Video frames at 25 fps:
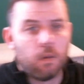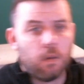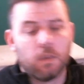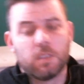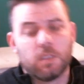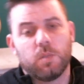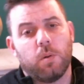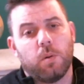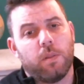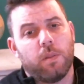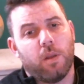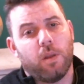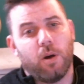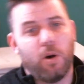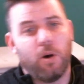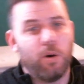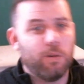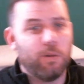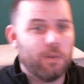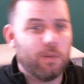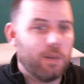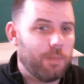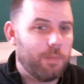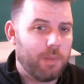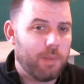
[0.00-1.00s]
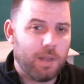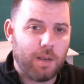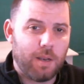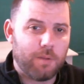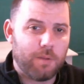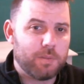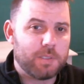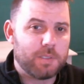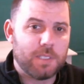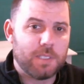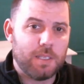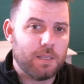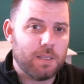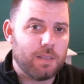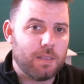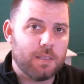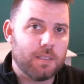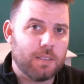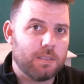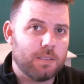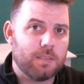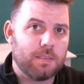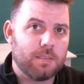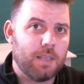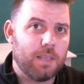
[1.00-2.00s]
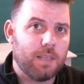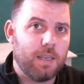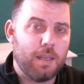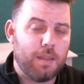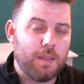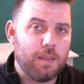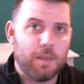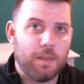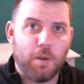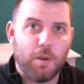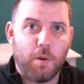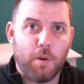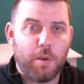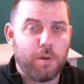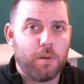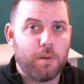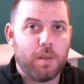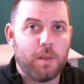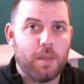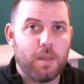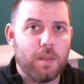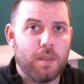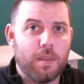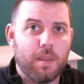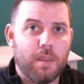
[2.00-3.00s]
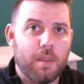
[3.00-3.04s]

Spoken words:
So on the whole, I mean, I don't see that there's anything going on here that